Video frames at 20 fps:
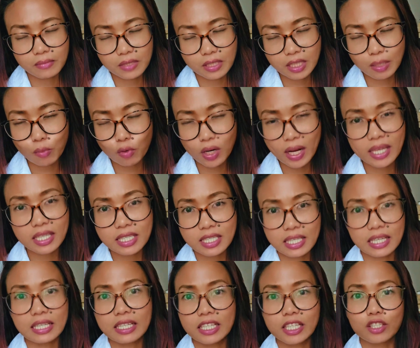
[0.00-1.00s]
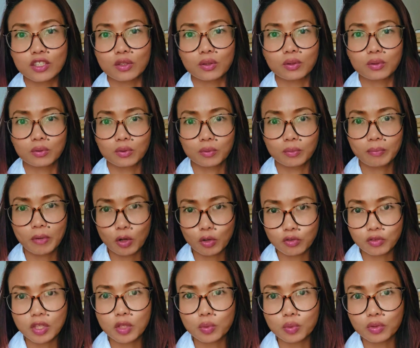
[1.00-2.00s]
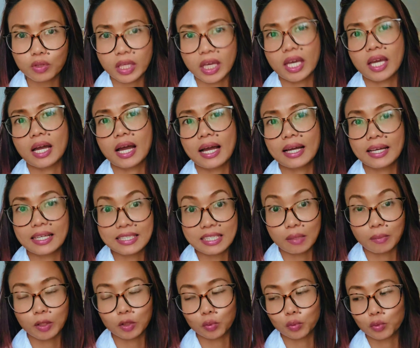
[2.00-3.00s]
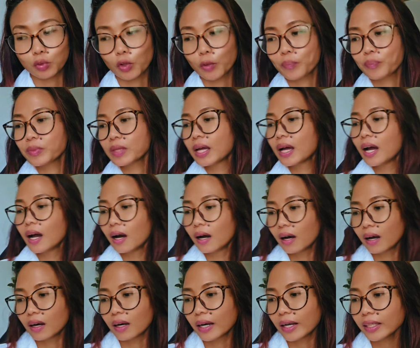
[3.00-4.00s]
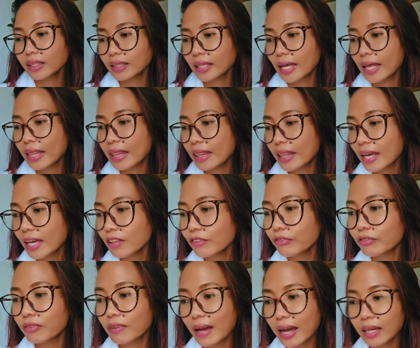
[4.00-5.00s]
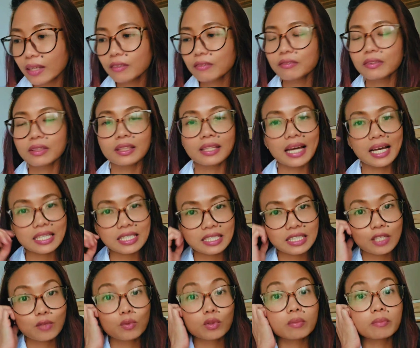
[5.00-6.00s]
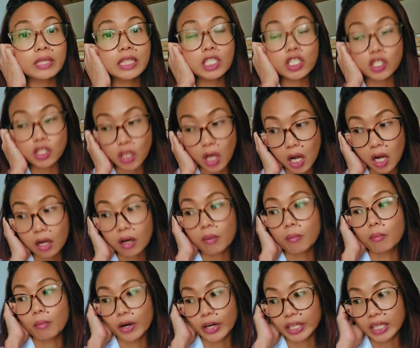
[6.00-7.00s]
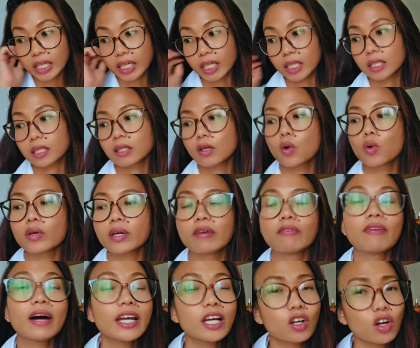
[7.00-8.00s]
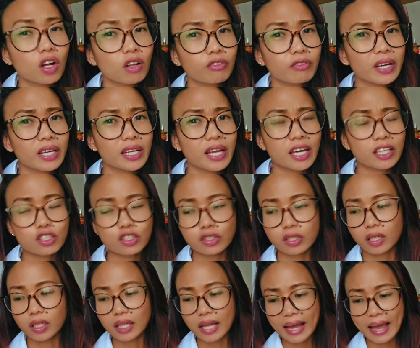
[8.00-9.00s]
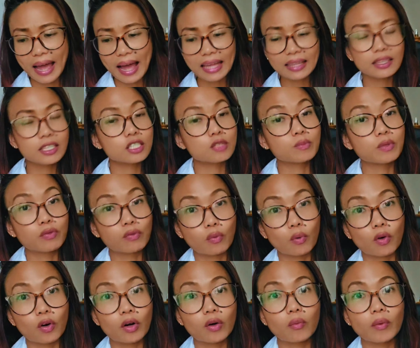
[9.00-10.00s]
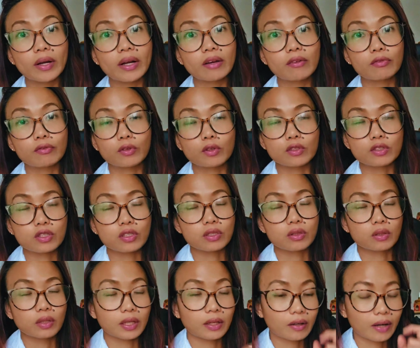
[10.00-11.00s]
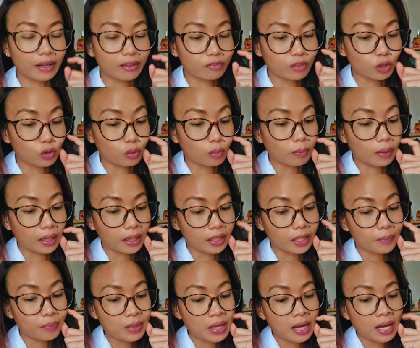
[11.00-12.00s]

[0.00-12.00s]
simula sa sarili nyo, paunti-unti hanggang sa matuto. Alright, and then 5, lastly, will be stock market. Okay, Viacall Financial, I had this before when I first arrived in Dubai,